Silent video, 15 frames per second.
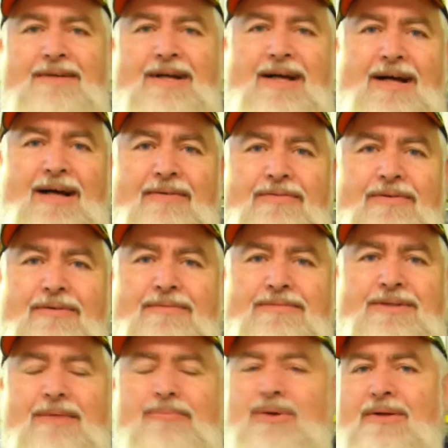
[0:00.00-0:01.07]
a half or
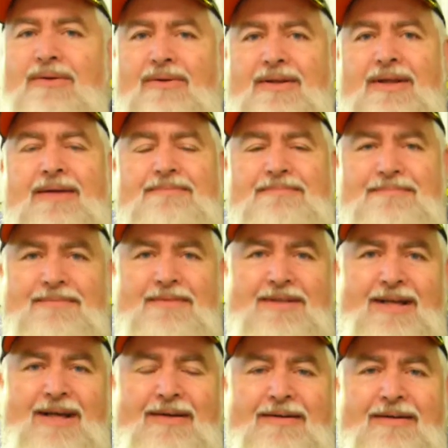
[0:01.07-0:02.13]
something like that.
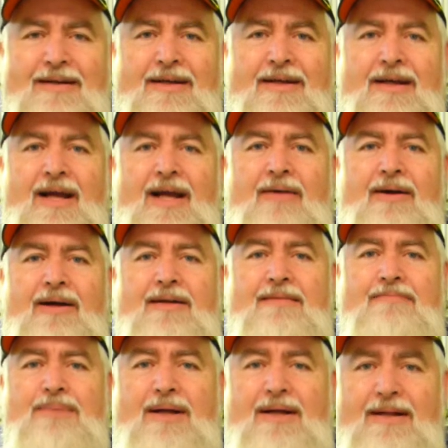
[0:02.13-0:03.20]
So
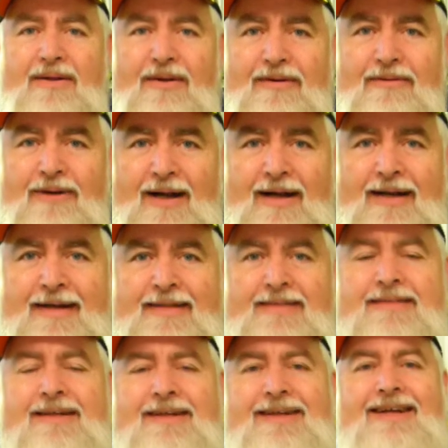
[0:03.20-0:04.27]
anyway, bloody lot of rain.
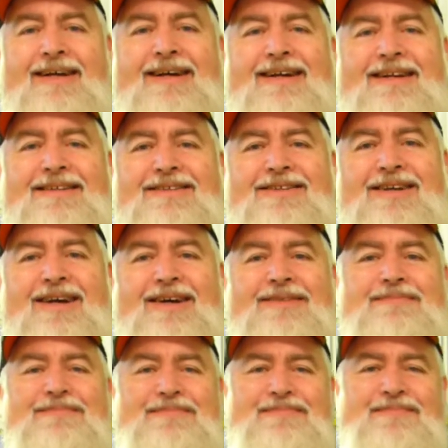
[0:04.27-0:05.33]
And
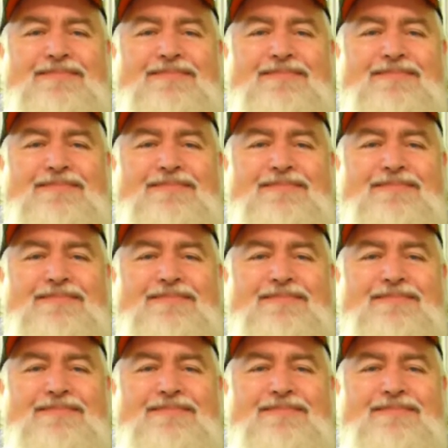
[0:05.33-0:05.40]
so